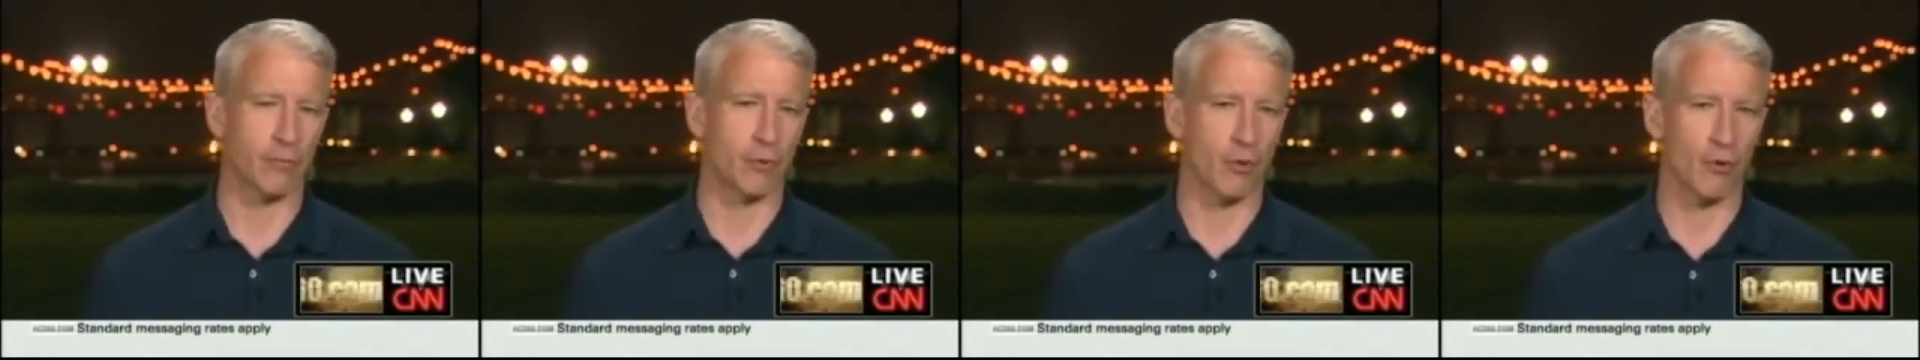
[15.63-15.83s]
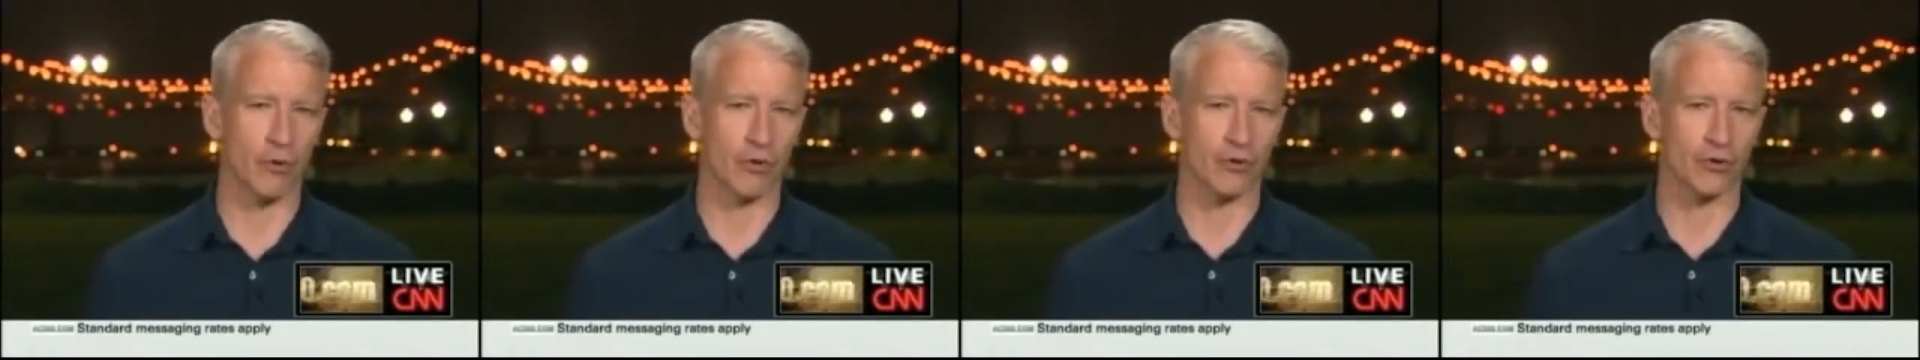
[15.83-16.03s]

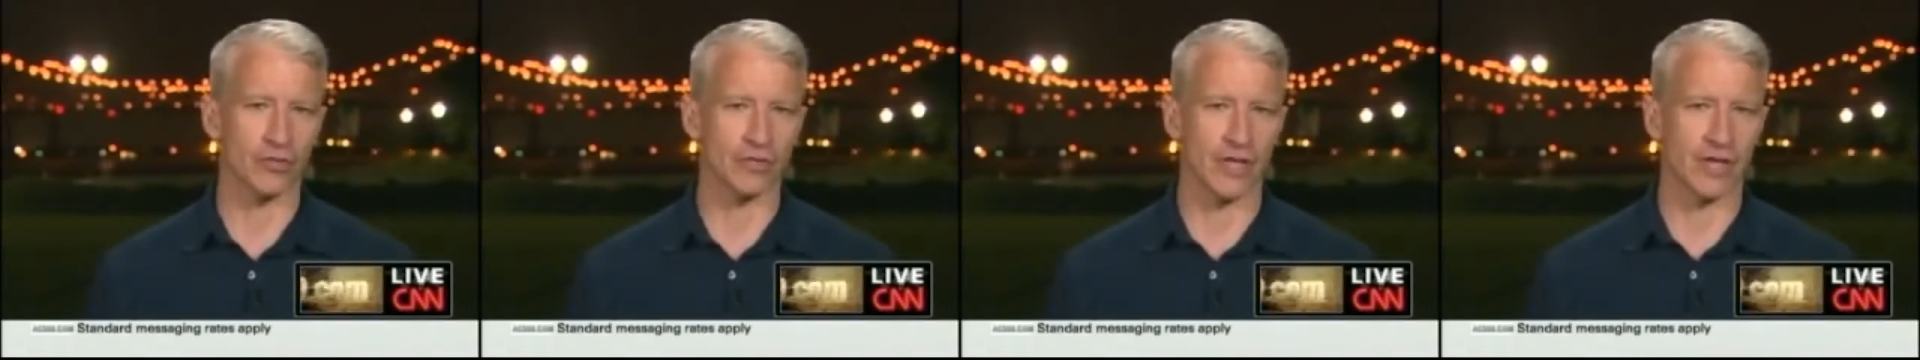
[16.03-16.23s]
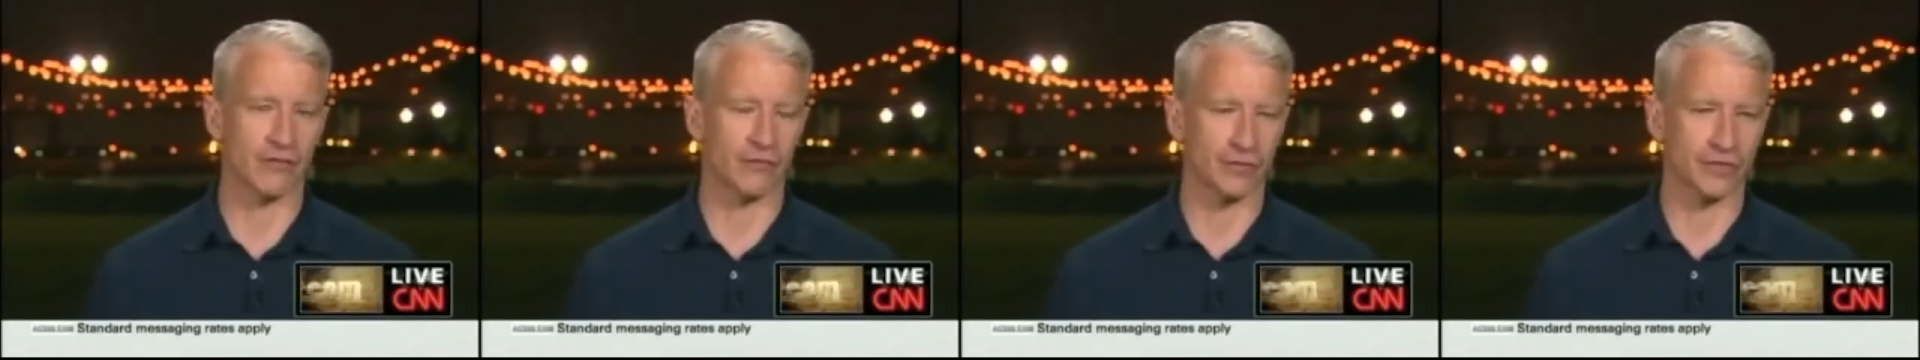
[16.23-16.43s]

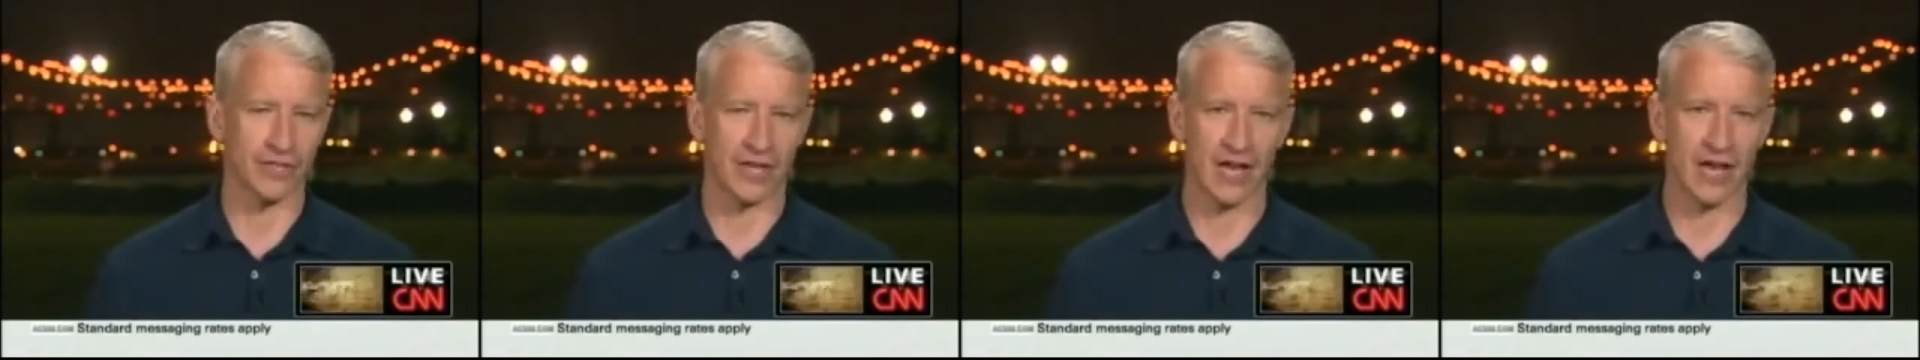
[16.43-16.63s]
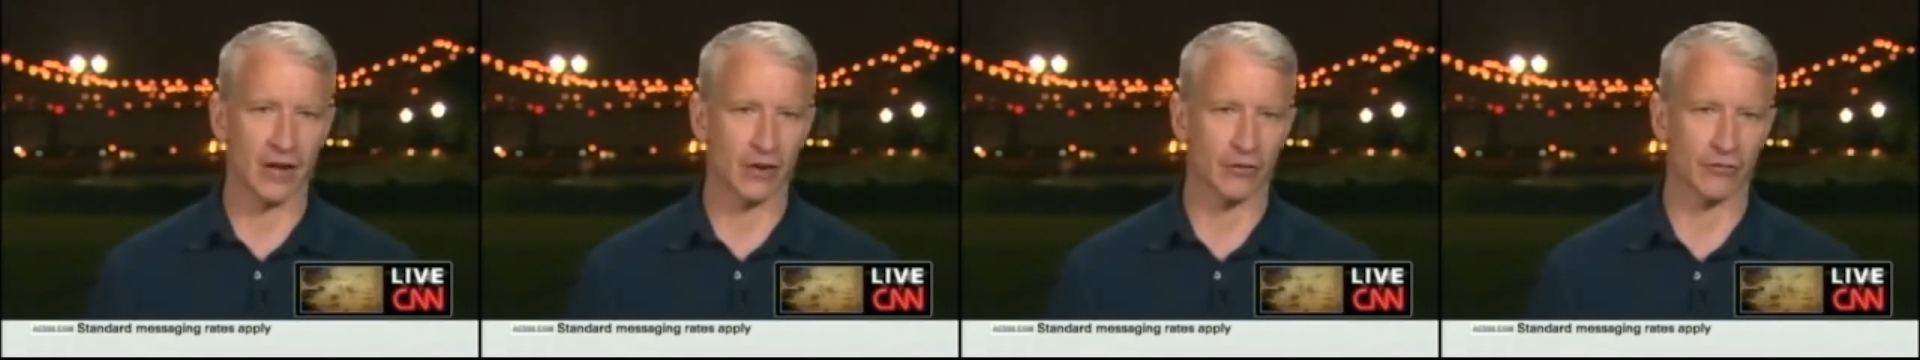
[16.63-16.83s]
reporters and
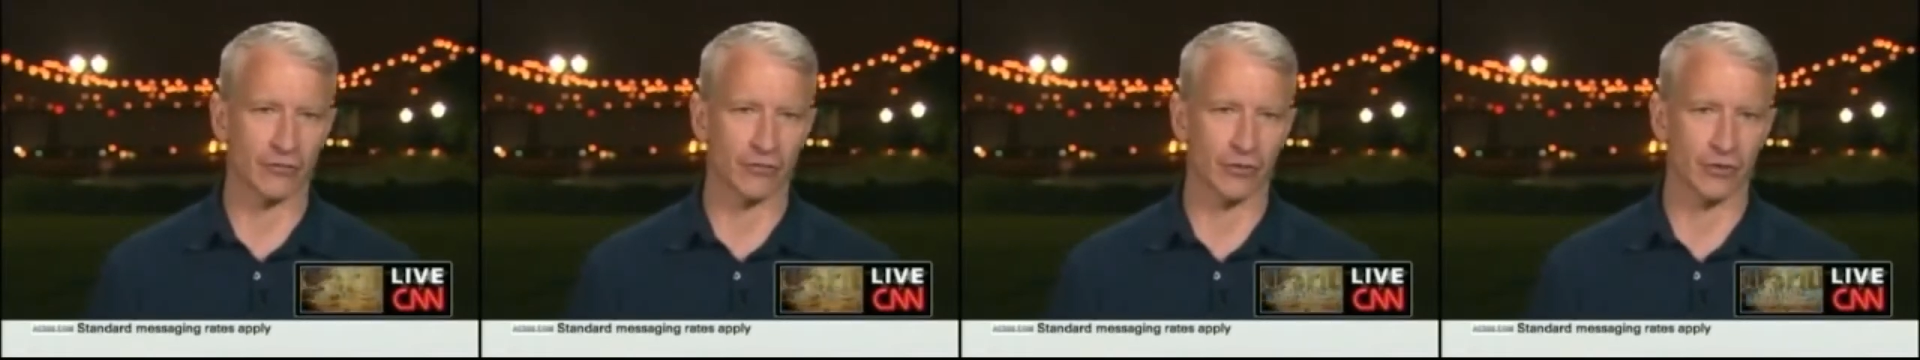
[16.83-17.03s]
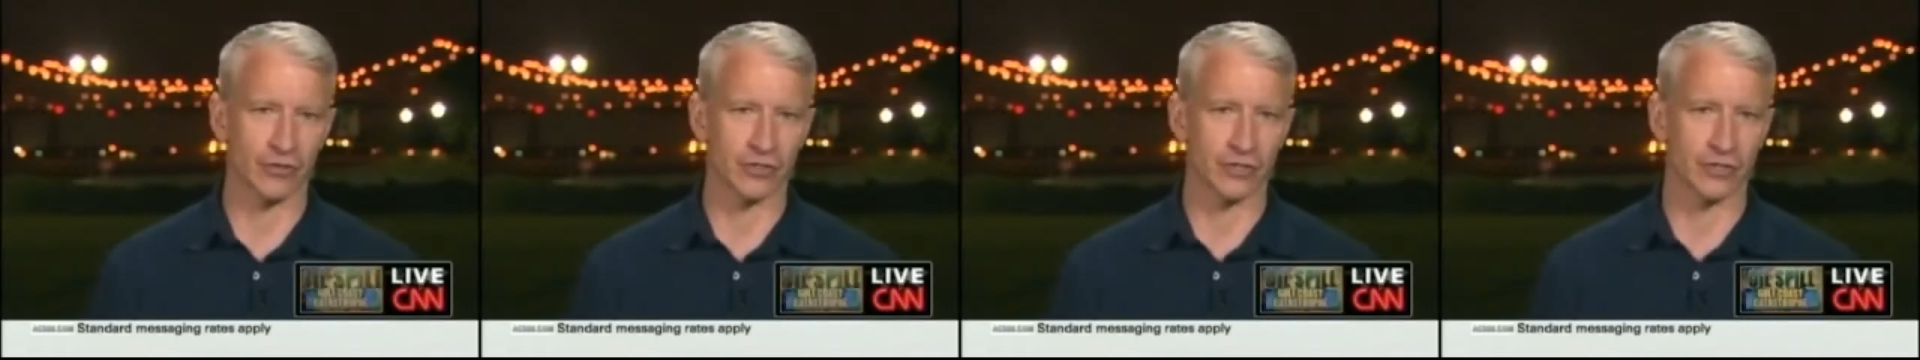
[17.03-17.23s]

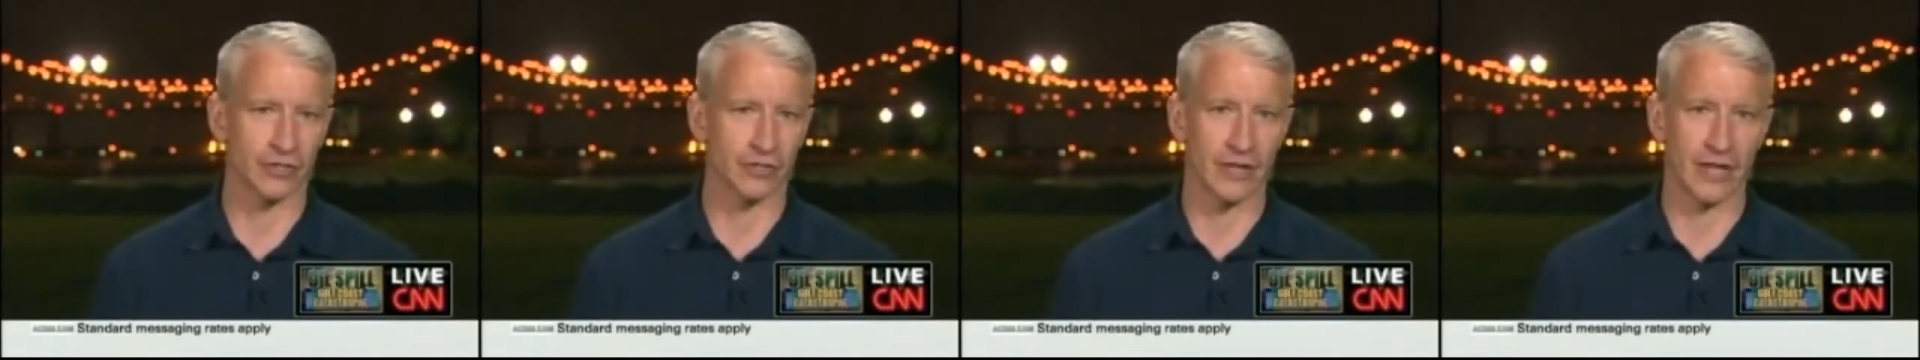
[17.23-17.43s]
photographers